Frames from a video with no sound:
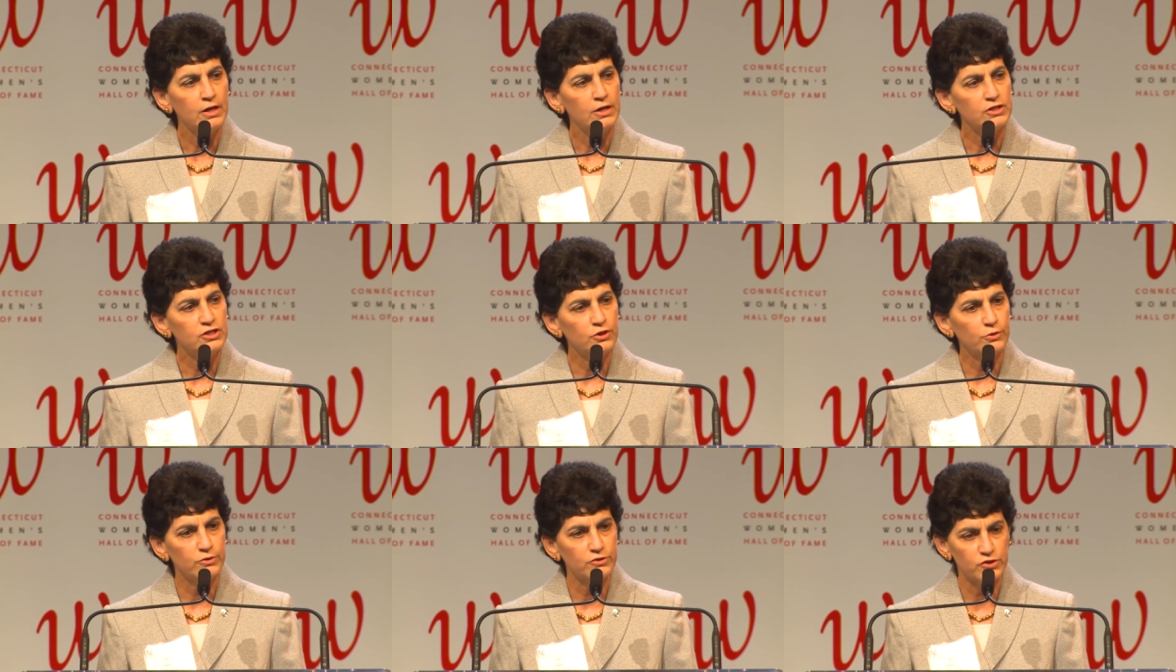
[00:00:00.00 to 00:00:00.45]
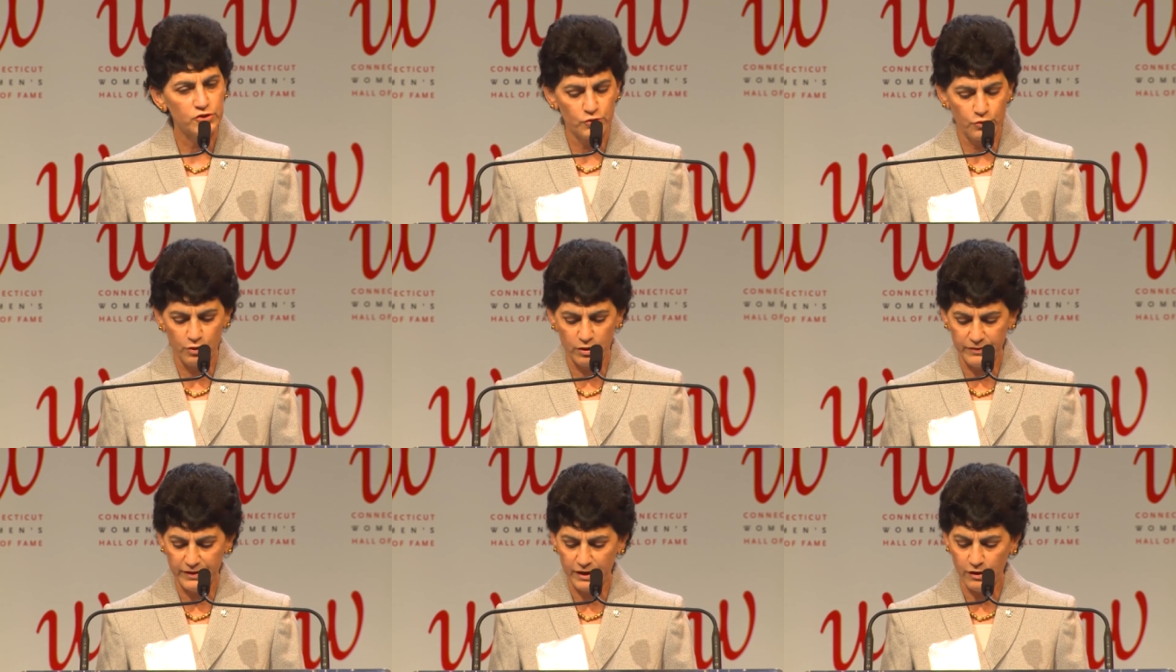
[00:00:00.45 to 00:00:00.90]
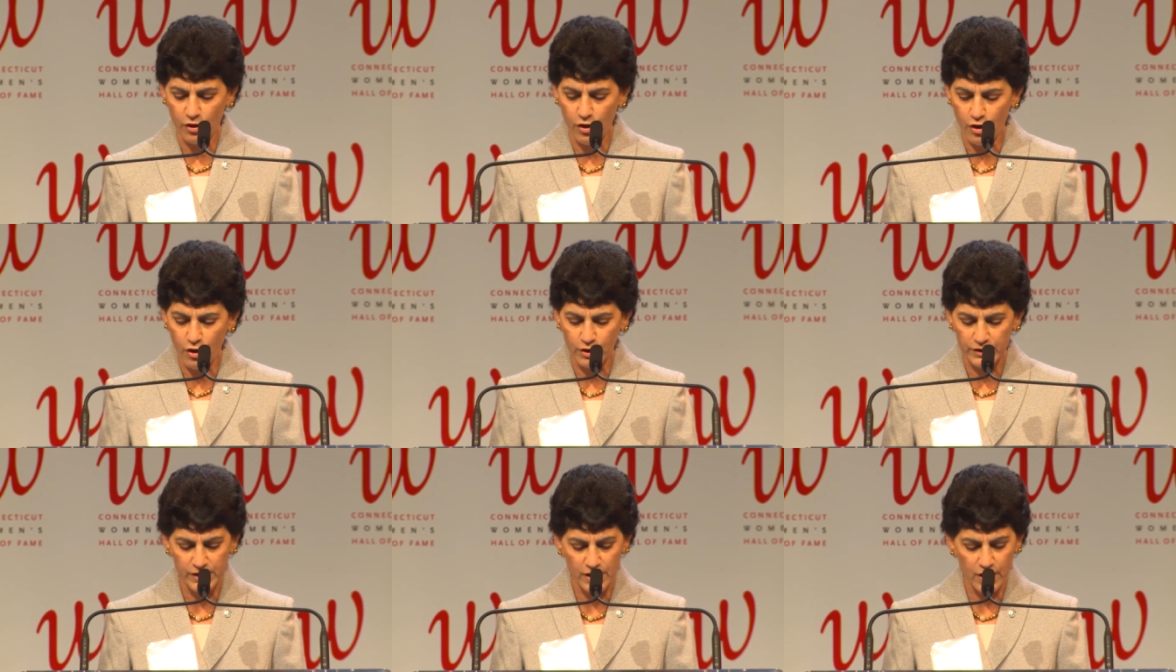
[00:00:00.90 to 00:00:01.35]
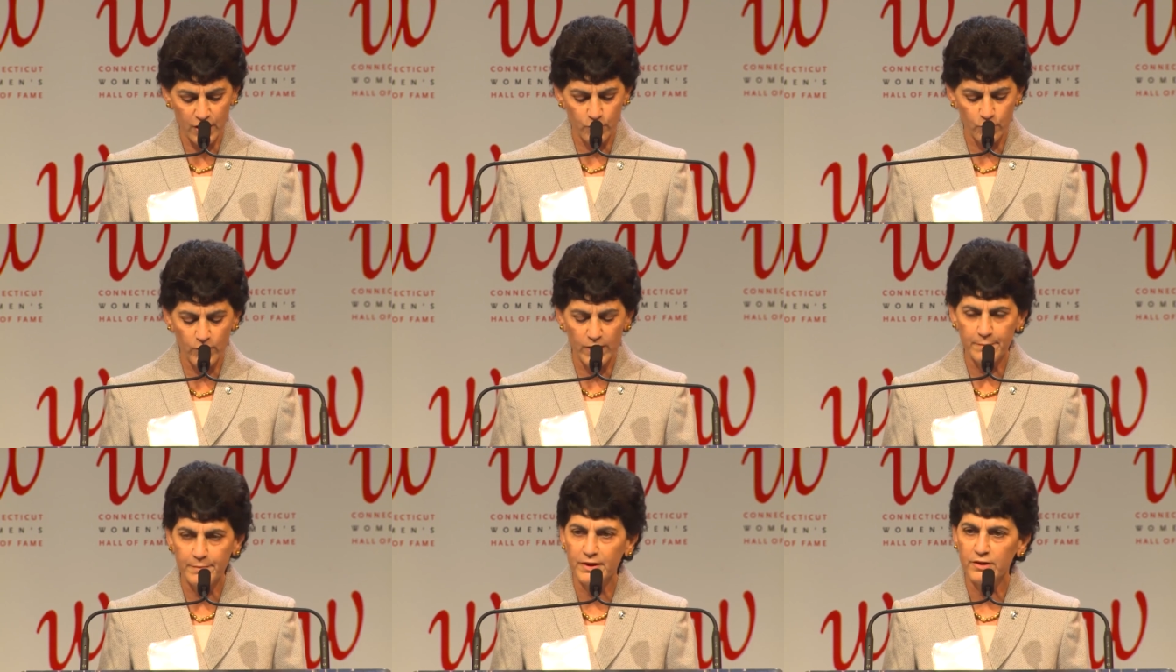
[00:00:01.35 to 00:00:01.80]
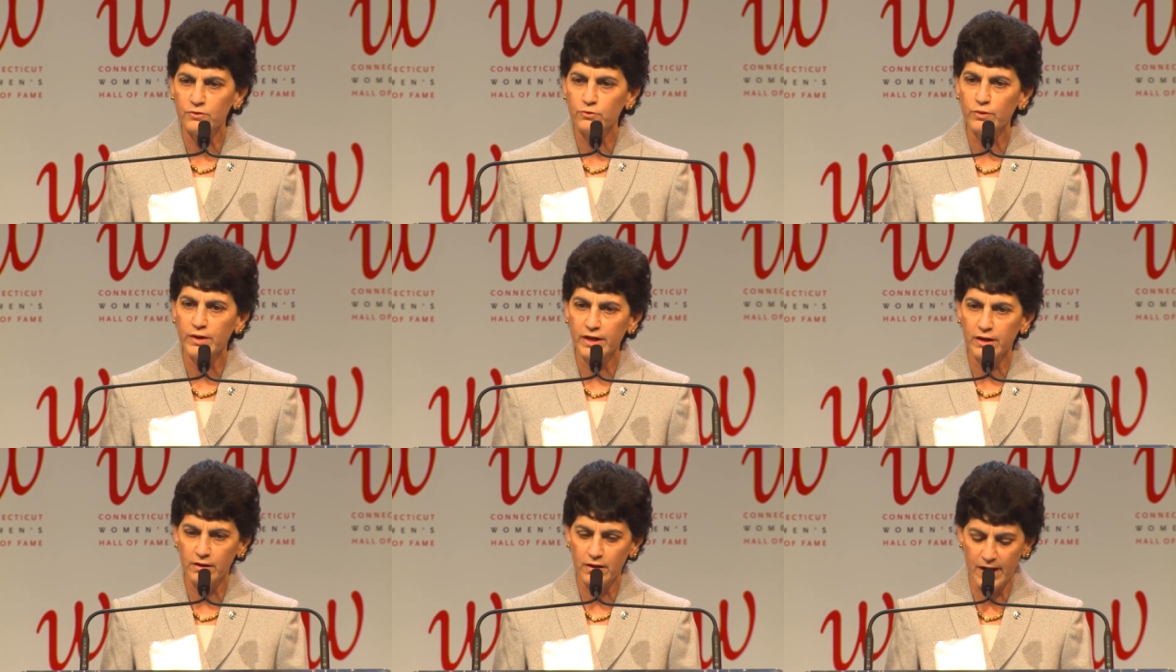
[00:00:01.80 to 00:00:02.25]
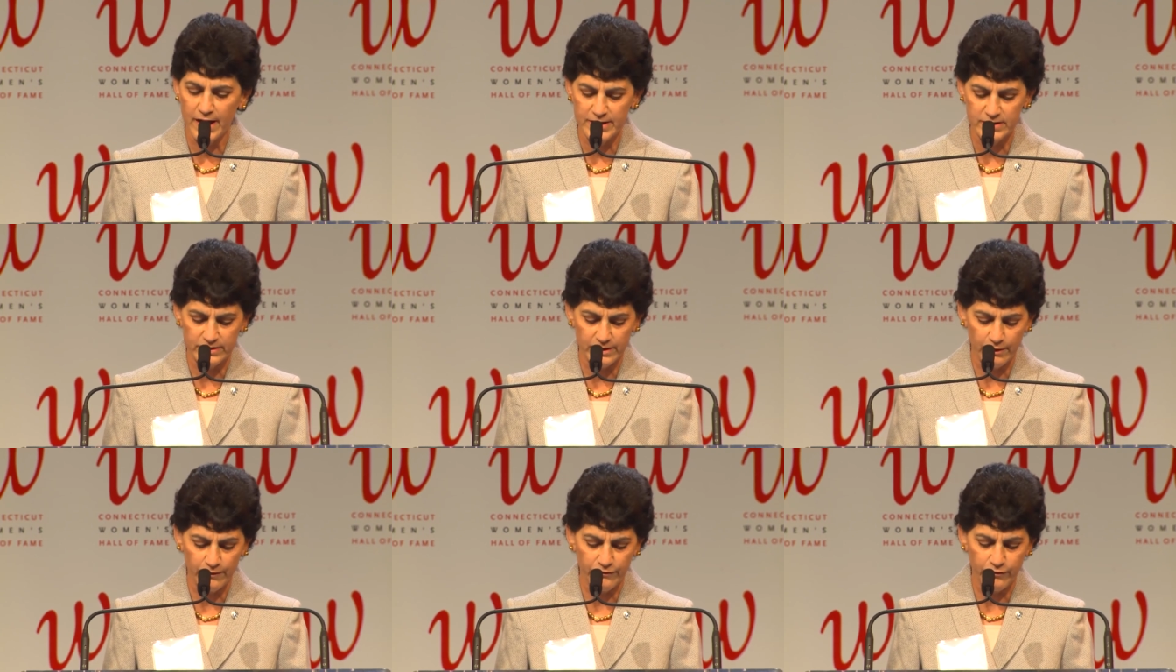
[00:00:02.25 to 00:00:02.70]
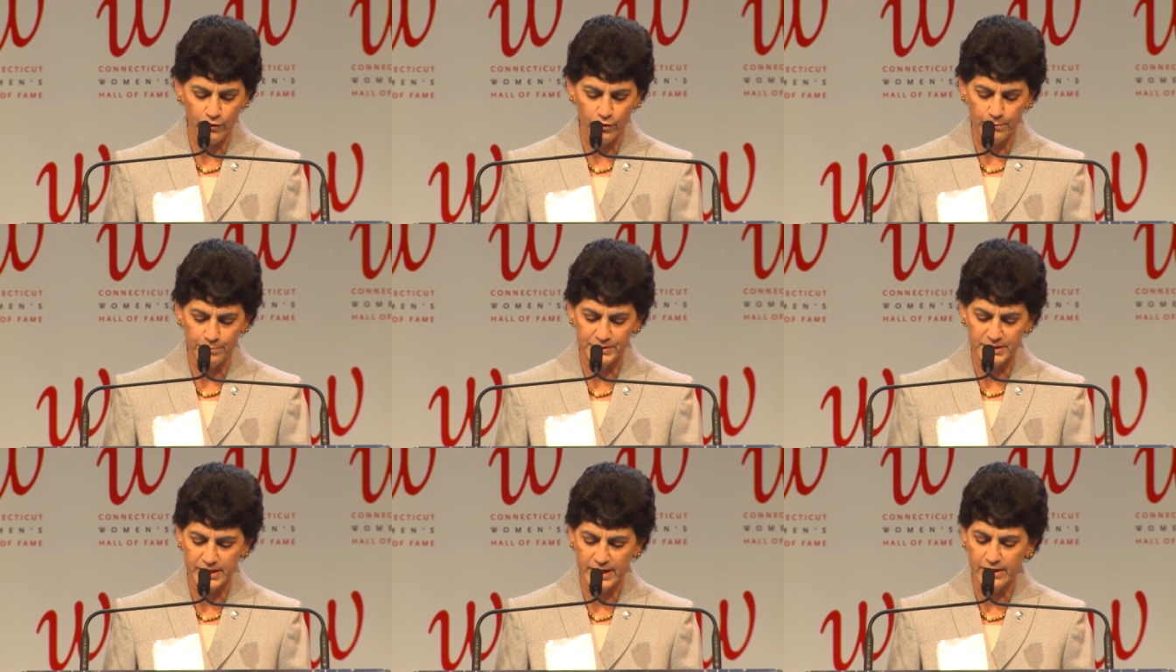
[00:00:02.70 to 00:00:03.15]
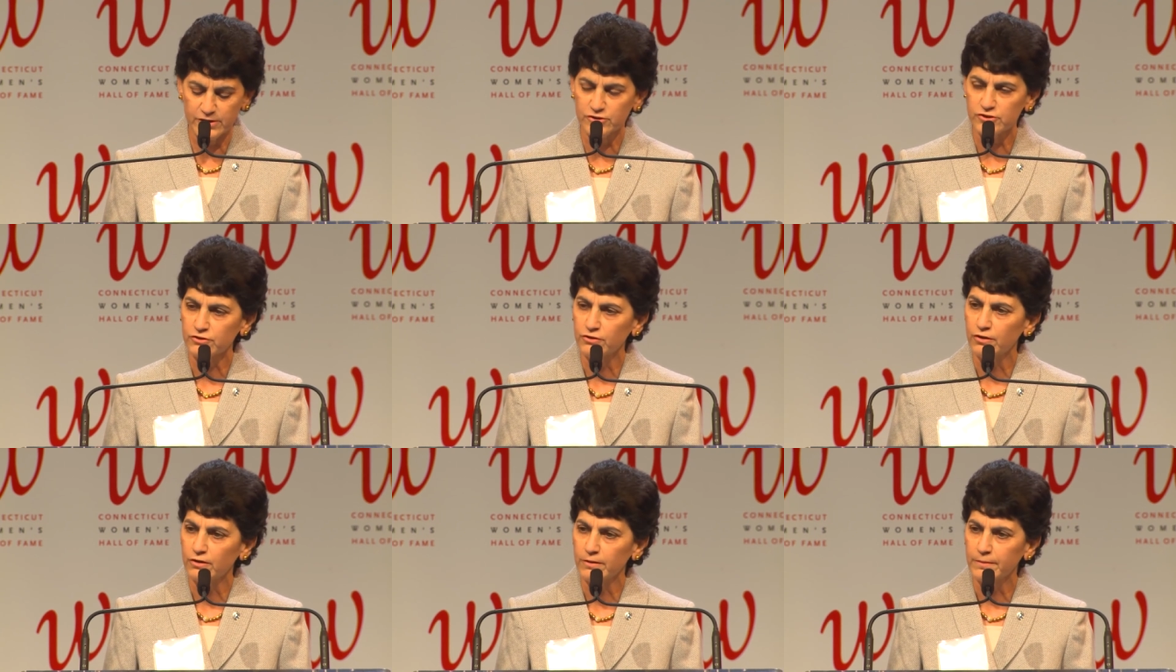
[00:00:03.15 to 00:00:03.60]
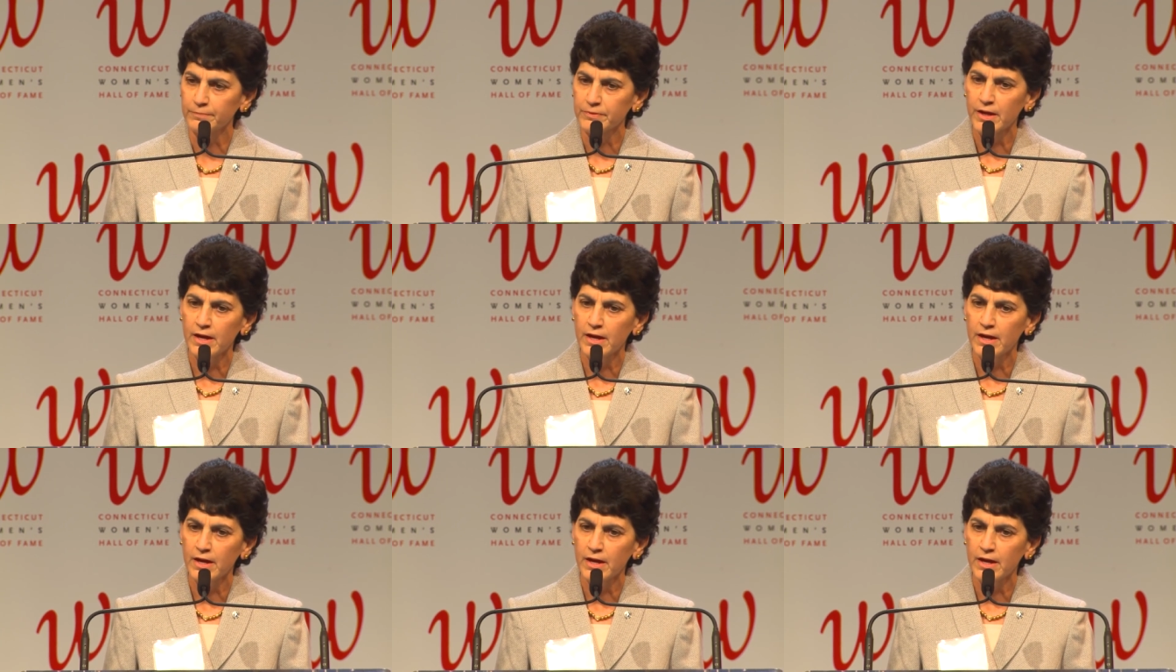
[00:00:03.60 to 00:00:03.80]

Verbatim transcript: to ensure that all young women realize their full potential